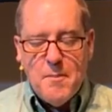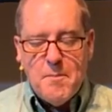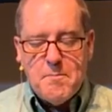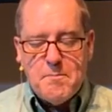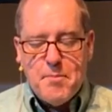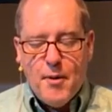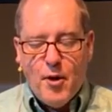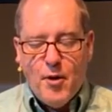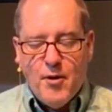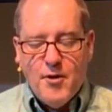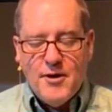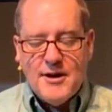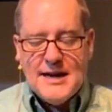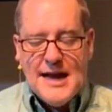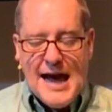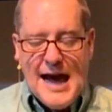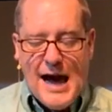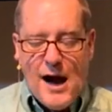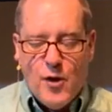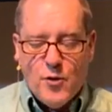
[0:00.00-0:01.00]
a
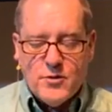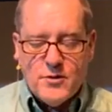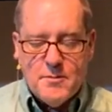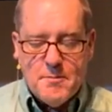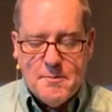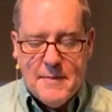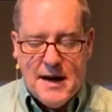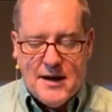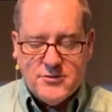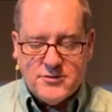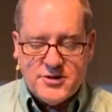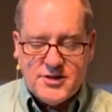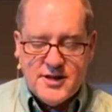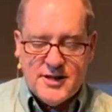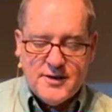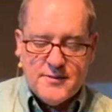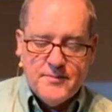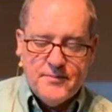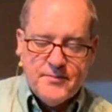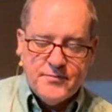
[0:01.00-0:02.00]
burned out
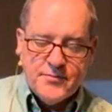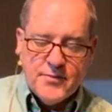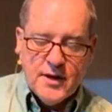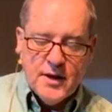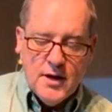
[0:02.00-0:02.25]
mountain.